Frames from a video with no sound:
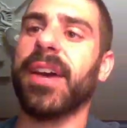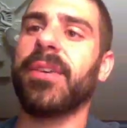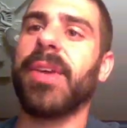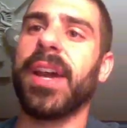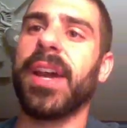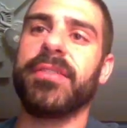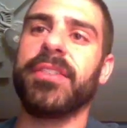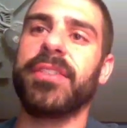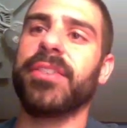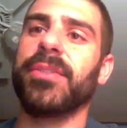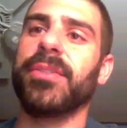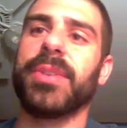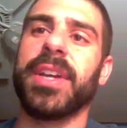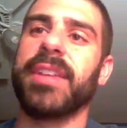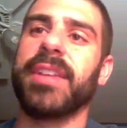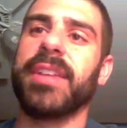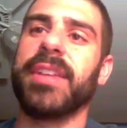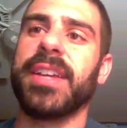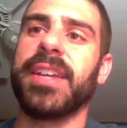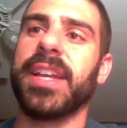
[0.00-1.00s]
I have to do what I
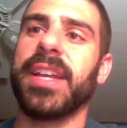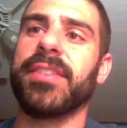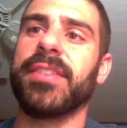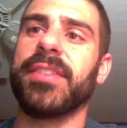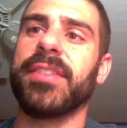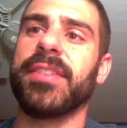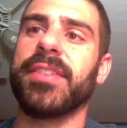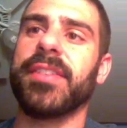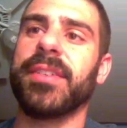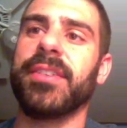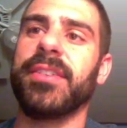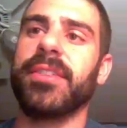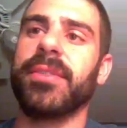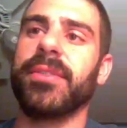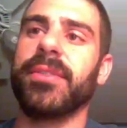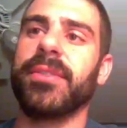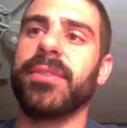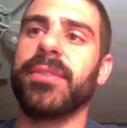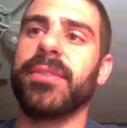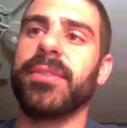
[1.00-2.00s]
said. I have to,
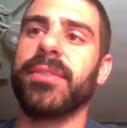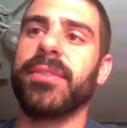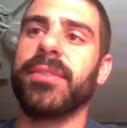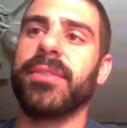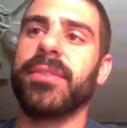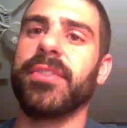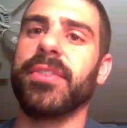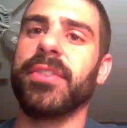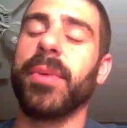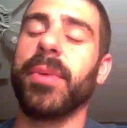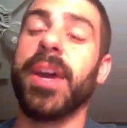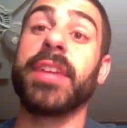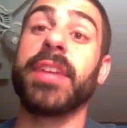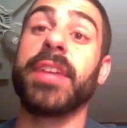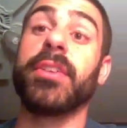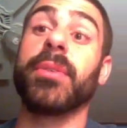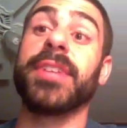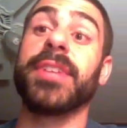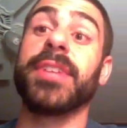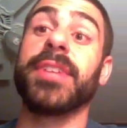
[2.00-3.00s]
it's the only way I
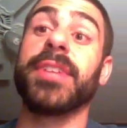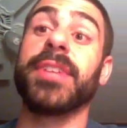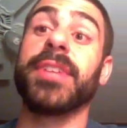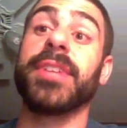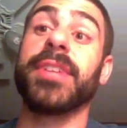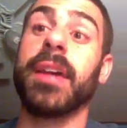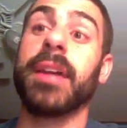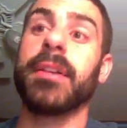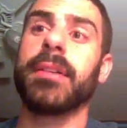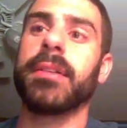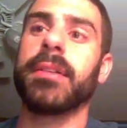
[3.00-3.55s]
don't die.